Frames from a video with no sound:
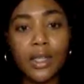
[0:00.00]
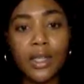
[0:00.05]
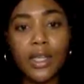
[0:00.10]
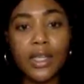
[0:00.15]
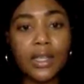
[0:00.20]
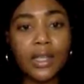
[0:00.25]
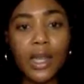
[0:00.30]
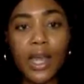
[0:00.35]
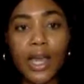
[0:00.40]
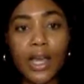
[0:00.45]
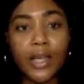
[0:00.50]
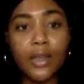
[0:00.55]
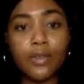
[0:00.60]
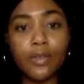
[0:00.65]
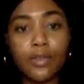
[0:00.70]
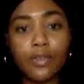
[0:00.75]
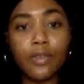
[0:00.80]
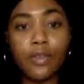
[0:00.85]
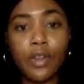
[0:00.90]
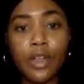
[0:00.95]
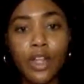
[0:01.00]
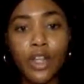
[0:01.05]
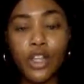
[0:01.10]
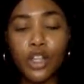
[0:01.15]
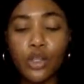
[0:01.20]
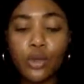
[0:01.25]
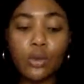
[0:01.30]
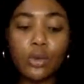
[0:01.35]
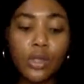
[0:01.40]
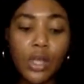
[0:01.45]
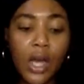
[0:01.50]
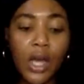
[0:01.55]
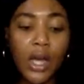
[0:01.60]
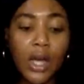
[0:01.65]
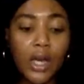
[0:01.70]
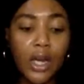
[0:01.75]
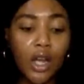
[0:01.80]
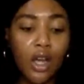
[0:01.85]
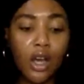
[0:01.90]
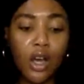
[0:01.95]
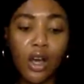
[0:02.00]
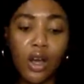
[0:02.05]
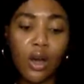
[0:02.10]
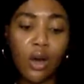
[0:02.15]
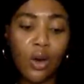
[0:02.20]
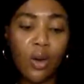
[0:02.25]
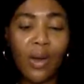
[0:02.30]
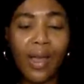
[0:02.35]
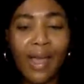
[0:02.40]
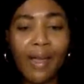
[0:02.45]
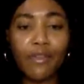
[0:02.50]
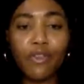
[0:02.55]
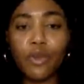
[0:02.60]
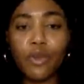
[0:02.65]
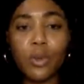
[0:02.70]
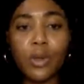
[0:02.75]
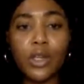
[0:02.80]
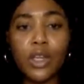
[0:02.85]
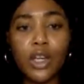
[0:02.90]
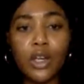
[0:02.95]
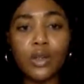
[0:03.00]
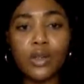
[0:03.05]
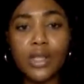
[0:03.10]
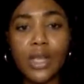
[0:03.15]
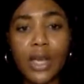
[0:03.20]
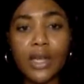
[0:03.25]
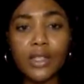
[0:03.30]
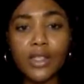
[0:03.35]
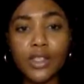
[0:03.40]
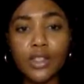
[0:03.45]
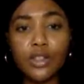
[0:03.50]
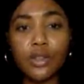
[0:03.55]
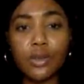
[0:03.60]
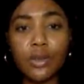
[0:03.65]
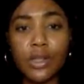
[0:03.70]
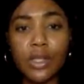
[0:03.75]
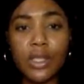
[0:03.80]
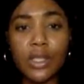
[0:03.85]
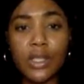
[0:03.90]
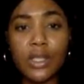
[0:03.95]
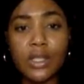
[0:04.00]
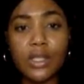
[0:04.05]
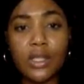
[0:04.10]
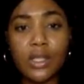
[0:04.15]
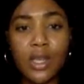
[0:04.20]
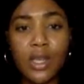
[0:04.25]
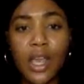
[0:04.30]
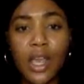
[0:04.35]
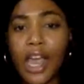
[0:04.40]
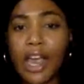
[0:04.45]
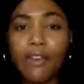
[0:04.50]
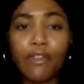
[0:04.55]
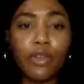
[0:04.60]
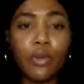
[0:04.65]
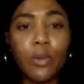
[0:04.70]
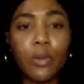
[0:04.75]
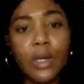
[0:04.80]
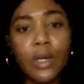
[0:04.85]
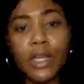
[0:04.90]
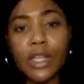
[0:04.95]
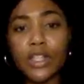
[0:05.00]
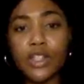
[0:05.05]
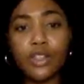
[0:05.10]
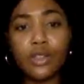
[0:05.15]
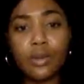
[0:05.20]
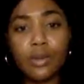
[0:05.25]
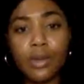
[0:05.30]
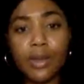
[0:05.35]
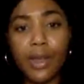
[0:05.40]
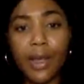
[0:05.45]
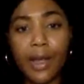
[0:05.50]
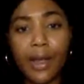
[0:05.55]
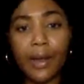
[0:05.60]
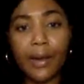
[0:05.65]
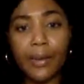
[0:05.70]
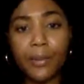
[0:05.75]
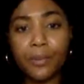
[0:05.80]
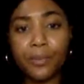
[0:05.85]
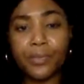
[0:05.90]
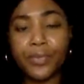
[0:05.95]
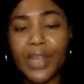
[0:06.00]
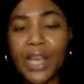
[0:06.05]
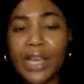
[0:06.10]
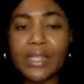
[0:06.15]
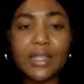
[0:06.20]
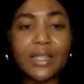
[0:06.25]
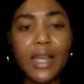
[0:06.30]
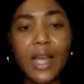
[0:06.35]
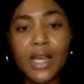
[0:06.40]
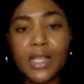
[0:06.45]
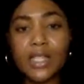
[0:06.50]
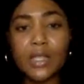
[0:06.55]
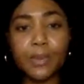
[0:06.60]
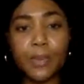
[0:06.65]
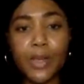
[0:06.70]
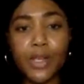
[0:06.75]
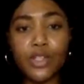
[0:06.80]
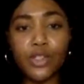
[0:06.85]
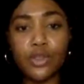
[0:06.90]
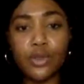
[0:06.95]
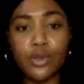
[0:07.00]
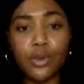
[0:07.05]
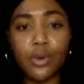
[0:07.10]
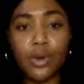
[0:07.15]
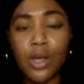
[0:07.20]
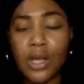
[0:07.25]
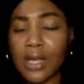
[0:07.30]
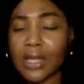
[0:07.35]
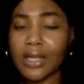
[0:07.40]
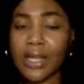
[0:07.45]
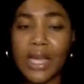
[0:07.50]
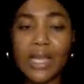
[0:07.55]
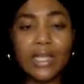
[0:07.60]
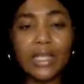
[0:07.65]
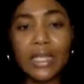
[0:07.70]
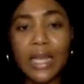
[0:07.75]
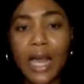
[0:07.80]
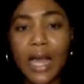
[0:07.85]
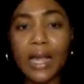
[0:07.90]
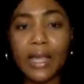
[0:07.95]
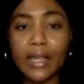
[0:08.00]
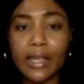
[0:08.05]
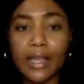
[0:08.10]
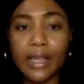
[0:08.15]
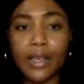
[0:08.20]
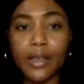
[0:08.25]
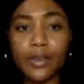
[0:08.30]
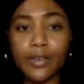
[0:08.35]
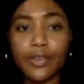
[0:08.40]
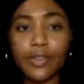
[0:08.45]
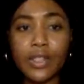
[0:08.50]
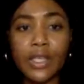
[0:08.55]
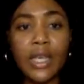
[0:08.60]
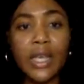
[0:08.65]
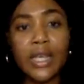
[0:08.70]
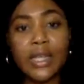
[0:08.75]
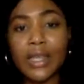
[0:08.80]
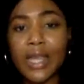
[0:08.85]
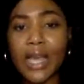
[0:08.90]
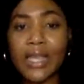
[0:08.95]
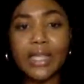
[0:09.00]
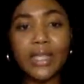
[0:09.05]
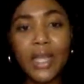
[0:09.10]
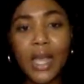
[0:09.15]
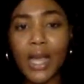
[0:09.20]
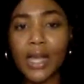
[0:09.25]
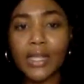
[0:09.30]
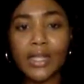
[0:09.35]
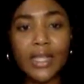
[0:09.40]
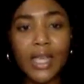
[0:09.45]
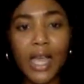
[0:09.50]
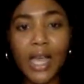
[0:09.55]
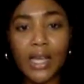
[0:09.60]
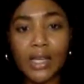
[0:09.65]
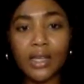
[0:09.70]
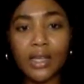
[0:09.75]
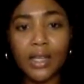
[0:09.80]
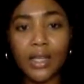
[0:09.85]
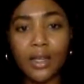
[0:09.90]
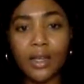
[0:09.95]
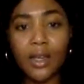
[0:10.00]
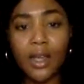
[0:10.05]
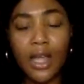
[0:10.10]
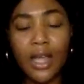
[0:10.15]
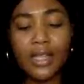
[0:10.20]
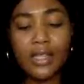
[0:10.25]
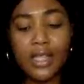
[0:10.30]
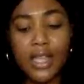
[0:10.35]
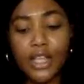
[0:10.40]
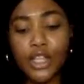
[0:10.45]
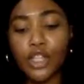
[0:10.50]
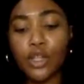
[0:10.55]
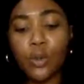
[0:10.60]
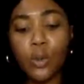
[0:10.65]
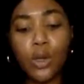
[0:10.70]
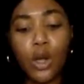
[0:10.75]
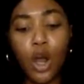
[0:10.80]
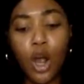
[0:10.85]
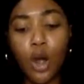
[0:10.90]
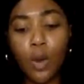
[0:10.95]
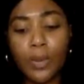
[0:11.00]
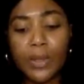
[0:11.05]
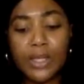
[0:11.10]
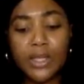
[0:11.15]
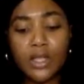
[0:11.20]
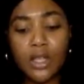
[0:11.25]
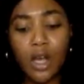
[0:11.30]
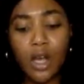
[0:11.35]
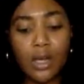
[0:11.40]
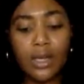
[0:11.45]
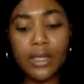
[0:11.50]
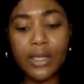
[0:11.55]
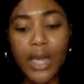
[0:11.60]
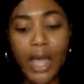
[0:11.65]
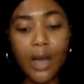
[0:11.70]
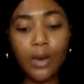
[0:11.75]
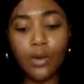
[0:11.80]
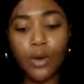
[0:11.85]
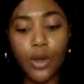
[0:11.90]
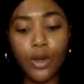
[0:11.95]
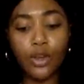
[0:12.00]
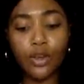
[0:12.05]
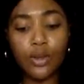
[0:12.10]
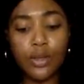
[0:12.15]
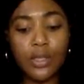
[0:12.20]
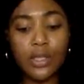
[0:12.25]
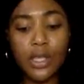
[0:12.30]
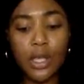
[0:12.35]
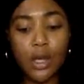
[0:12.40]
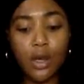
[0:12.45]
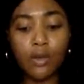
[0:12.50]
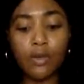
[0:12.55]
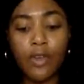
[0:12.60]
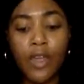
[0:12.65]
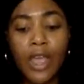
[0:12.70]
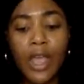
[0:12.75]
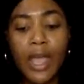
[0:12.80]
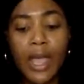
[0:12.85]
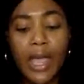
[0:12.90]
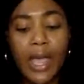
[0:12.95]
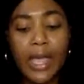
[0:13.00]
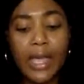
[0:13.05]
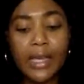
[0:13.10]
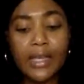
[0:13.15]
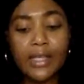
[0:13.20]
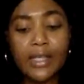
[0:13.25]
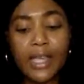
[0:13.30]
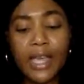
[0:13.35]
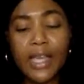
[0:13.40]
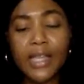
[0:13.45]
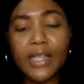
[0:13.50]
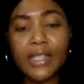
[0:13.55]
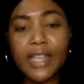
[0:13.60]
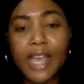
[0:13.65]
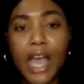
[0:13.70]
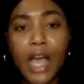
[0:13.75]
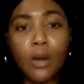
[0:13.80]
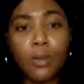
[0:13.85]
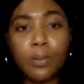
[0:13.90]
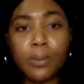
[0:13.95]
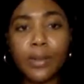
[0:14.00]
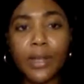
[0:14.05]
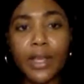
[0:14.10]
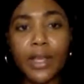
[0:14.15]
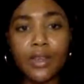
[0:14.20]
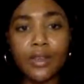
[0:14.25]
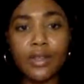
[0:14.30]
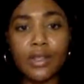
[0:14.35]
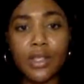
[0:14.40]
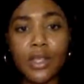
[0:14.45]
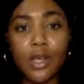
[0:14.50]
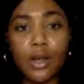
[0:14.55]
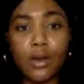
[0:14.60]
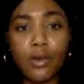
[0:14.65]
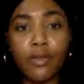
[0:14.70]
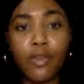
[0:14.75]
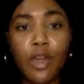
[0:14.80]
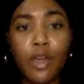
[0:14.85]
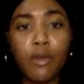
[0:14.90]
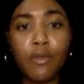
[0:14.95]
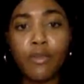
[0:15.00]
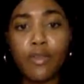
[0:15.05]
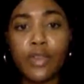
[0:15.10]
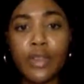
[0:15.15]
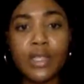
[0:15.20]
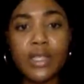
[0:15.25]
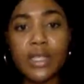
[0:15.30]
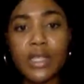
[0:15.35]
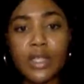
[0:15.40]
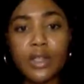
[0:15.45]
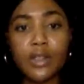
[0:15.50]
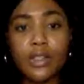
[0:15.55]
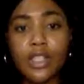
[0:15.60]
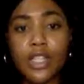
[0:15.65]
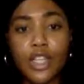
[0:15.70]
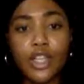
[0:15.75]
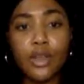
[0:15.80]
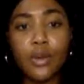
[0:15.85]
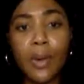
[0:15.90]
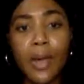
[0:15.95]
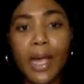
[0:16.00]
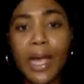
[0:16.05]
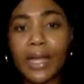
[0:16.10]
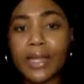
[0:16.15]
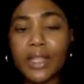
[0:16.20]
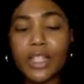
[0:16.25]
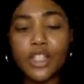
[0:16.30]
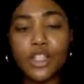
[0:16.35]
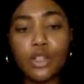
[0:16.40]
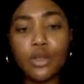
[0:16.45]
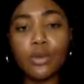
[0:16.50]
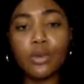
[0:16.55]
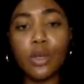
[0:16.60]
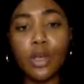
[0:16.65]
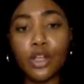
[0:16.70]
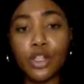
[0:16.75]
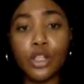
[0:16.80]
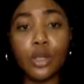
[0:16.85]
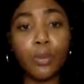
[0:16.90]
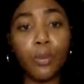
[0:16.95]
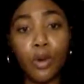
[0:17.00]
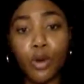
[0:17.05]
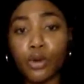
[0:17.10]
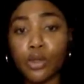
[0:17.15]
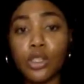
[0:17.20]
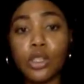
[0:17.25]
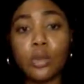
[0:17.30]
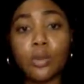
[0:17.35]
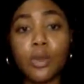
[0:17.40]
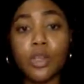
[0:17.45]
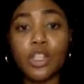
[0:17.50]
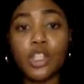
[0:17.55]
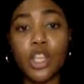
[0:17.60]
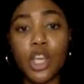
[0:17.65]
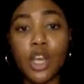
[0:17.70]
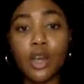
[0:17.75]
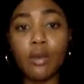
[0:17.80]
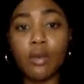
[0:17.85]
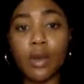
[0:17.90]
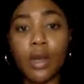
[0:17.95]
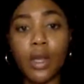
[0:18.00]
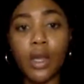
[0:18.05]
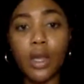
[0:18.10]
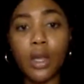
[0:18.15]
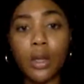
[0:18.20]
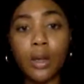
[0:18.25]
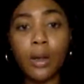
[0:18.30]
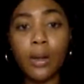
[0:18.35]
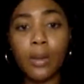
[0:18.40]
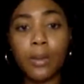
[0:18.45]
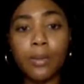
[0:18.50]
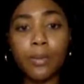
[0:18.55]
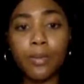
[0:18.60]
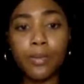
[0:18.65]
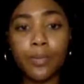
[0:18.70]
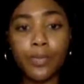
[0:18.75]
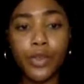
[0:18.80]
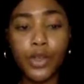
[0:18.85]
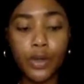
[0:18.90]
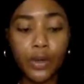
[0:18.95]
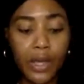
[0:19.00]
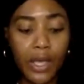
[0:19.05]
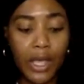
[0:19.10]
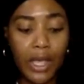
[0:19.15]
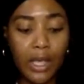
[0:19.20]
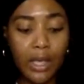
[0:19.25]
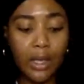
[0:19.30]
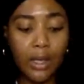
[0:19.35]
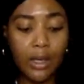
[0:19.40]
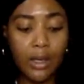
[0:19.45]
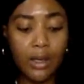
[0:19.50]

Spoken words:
in life. You thought, oh, everyone knows how to do this. Everyone can do that. That's not special. That's not a gift. That's not a talent. It's like you would always talk down on yourself and downplay yourself for the skills that you had that you are supposed to be sharing. Okay?